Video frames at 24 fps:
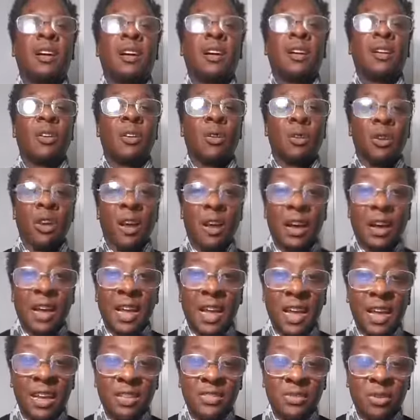or
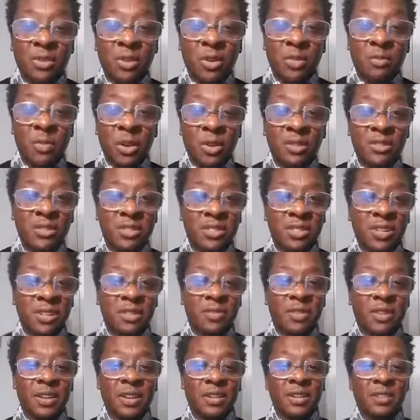Caucasian on her birth
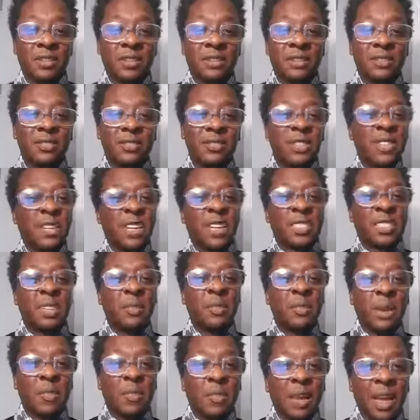certificate, she gets to
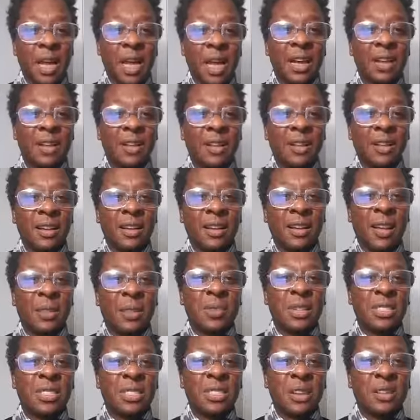be black, and
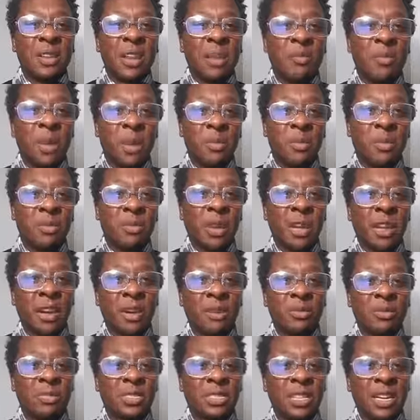we still let people play
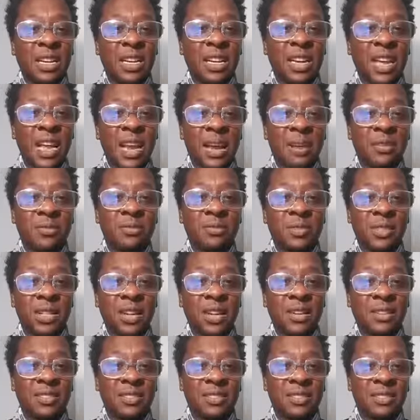those silly games with
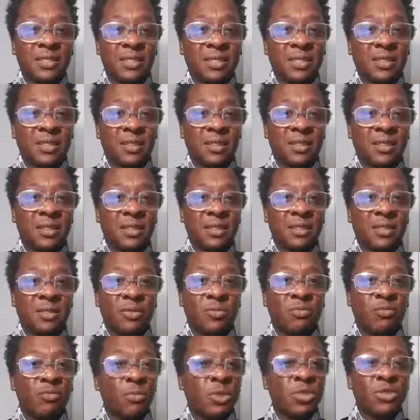us?
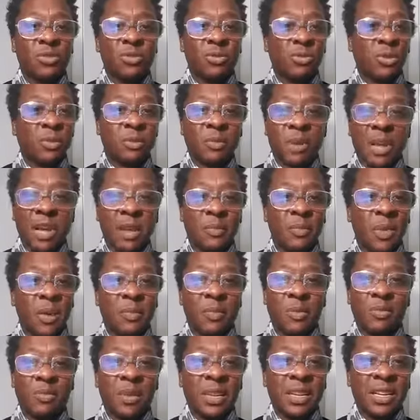Mature, black people,
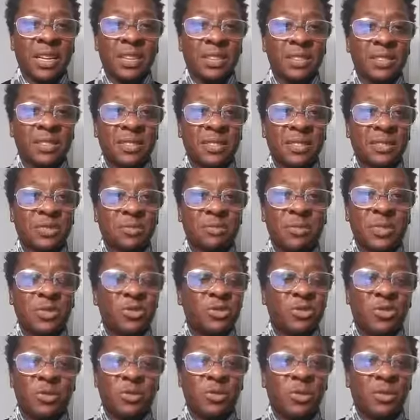please.
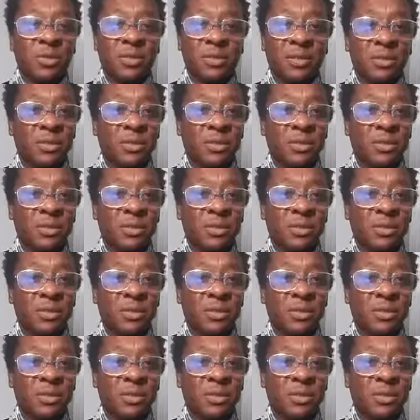Mature.